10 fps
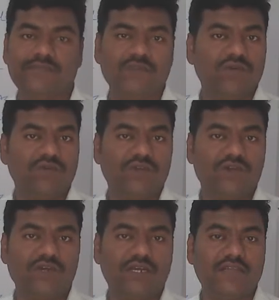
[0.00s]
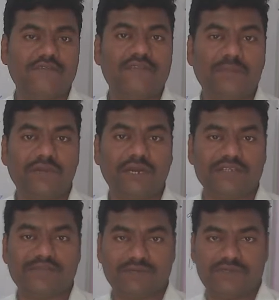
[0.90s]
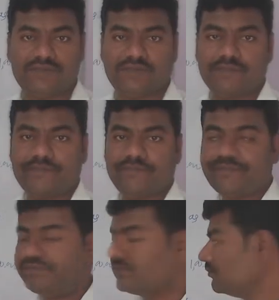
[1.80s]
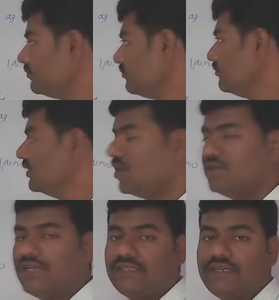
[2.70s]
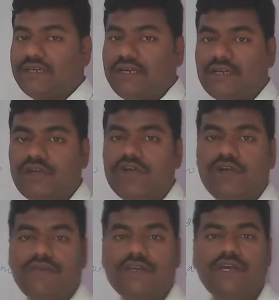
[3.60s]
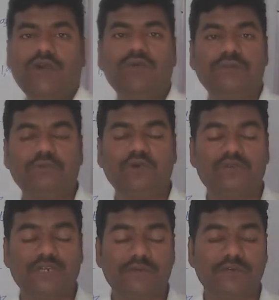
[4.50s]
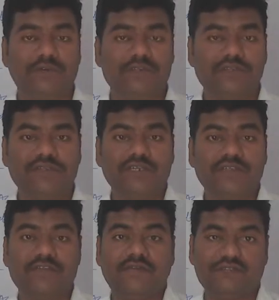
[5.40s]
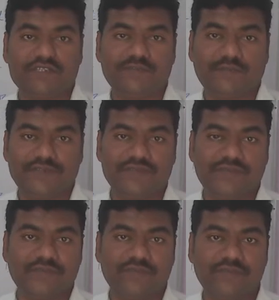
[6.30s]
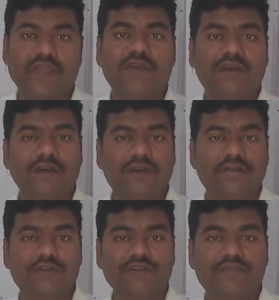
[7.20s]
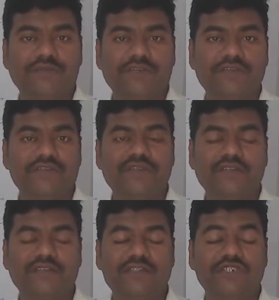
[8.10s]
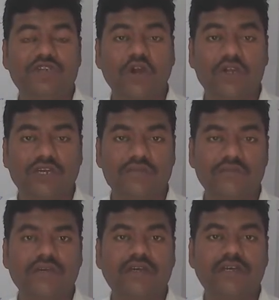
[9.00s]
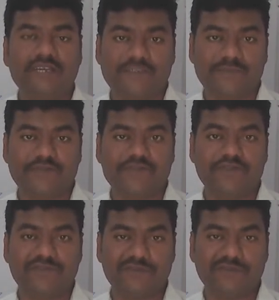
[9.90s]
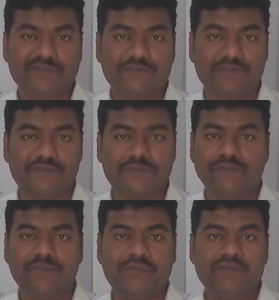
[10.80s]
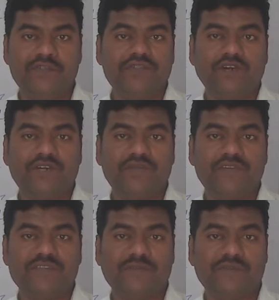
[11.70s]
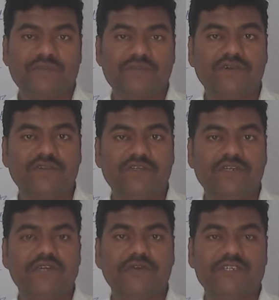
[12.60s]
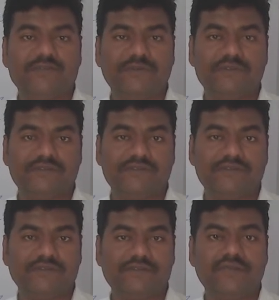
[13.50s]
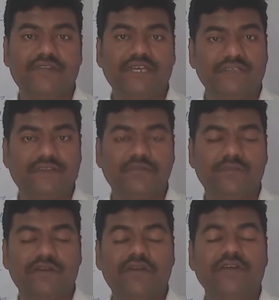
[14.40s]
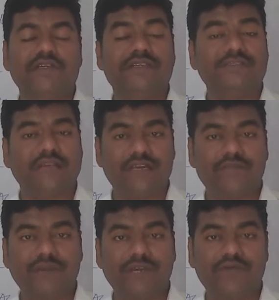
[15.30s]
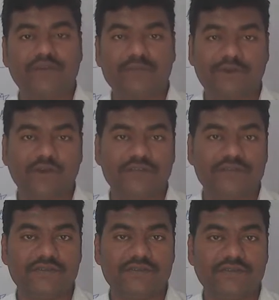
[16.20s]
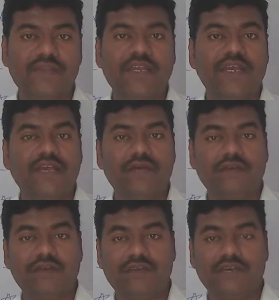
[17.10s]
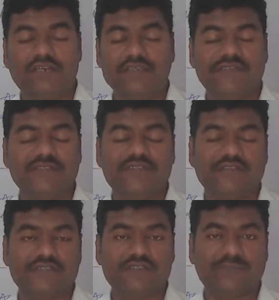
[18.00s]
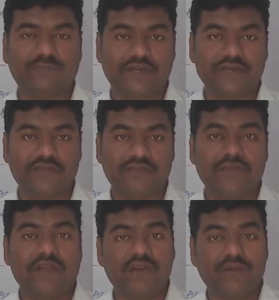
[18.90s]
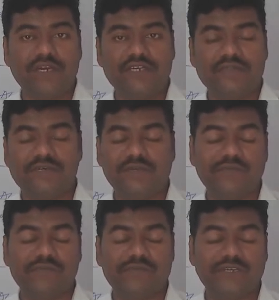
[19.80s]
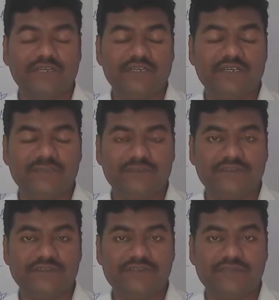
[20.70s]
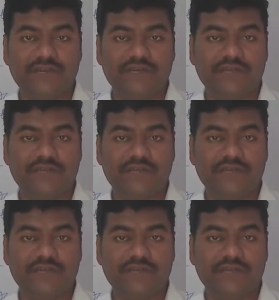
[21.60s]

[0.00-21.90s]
we call it as capital expenditure. On the other hand, we have one more terminology, that is revenue expenditure. Revenue expenditures are the short-term expenses of the business. Short-term expenses or the day-to-day expenses. Example, salary paid to the employees, electricity charges paid, advertisement expenses paid,